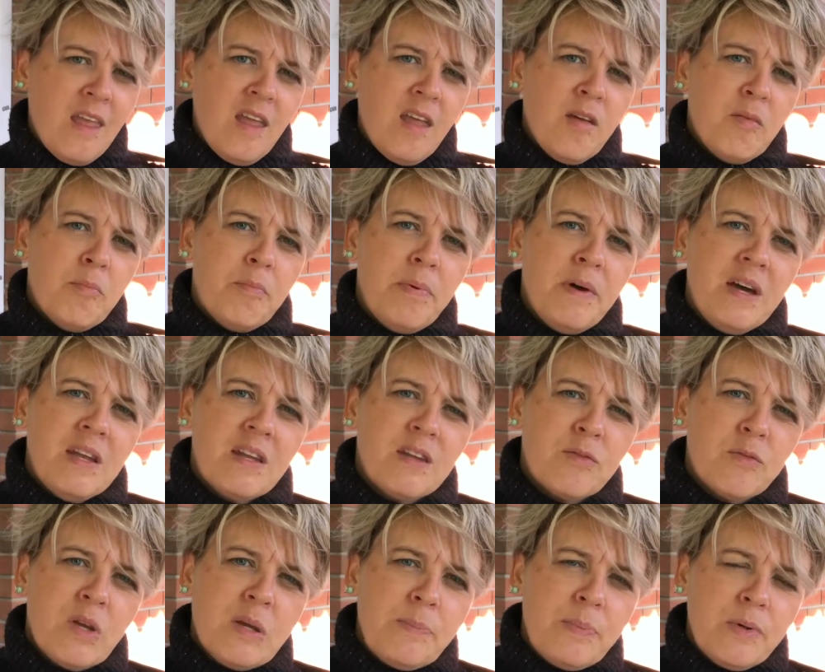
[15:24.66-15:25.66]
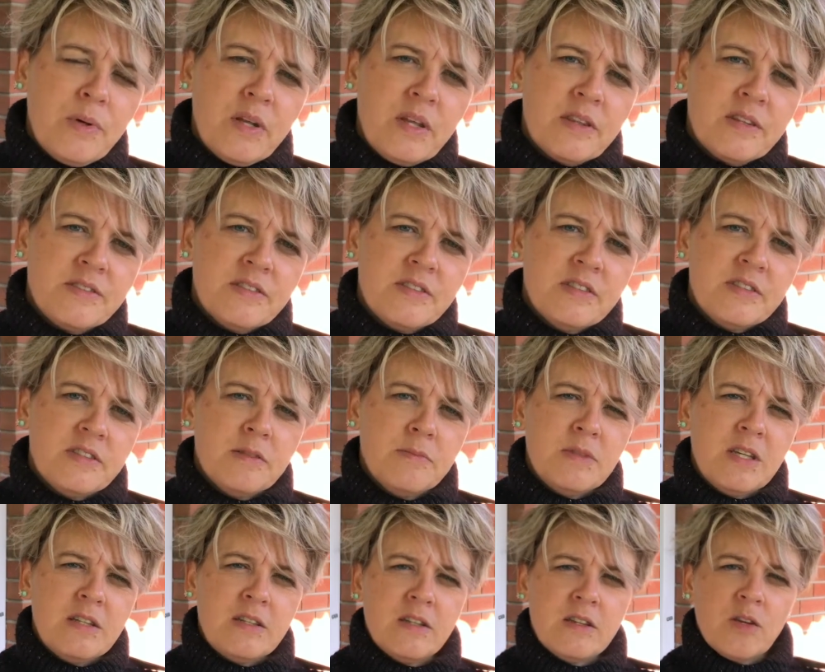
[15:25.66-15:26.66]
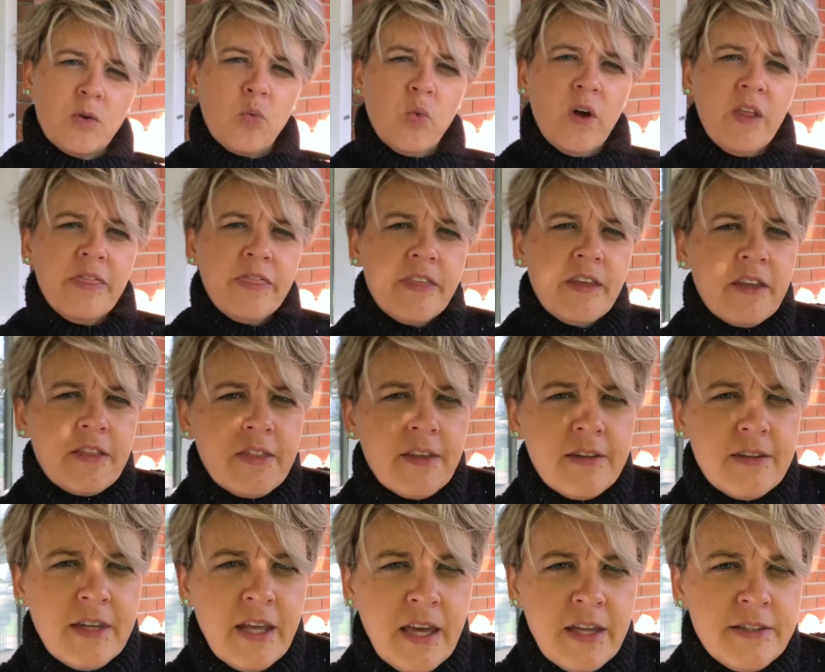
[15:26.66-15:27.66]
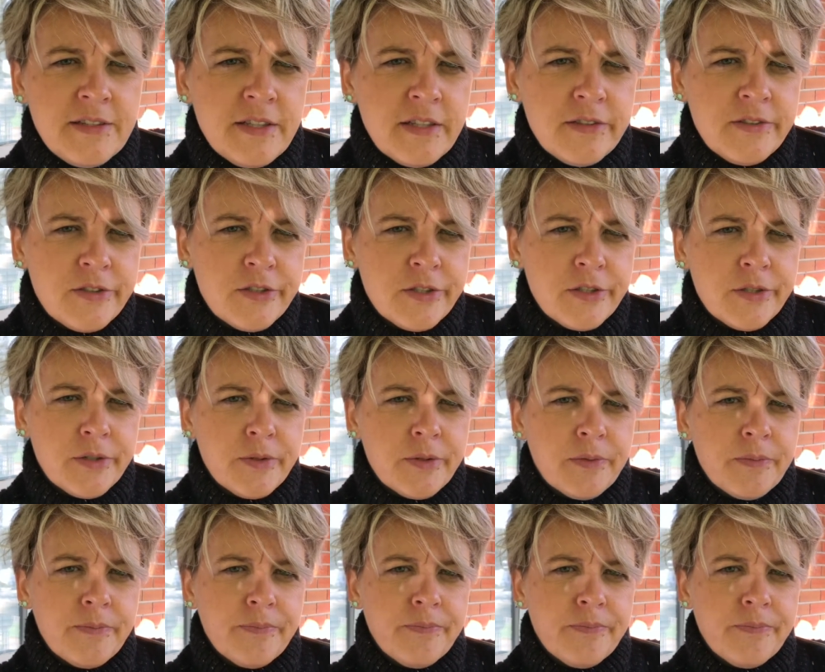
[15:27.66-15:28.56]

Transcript: But in rebooting the system, they did the one thing that Ned didn't do.